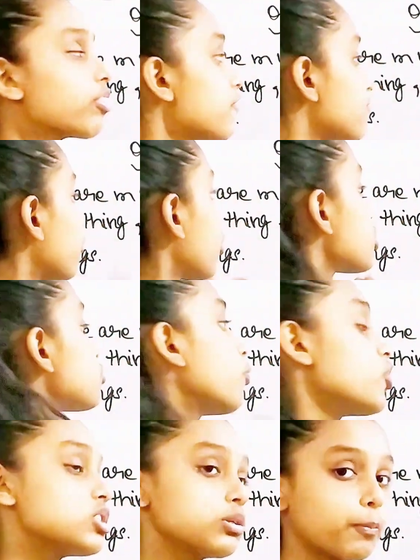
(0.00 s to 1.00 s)
the first
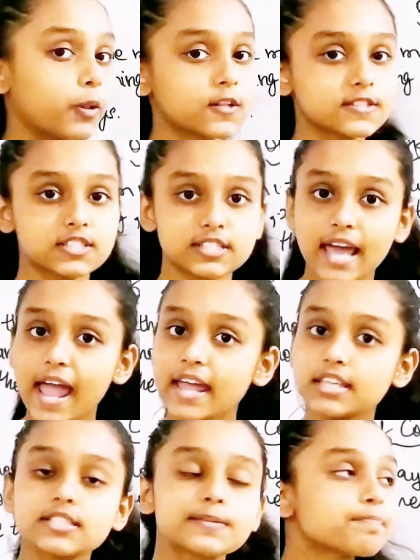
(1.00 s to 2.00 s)
principle
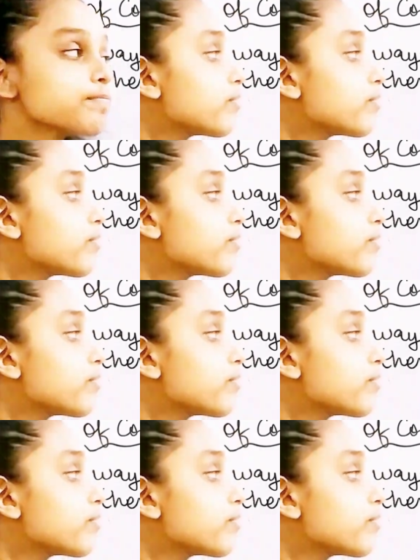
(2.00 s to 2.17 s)
says.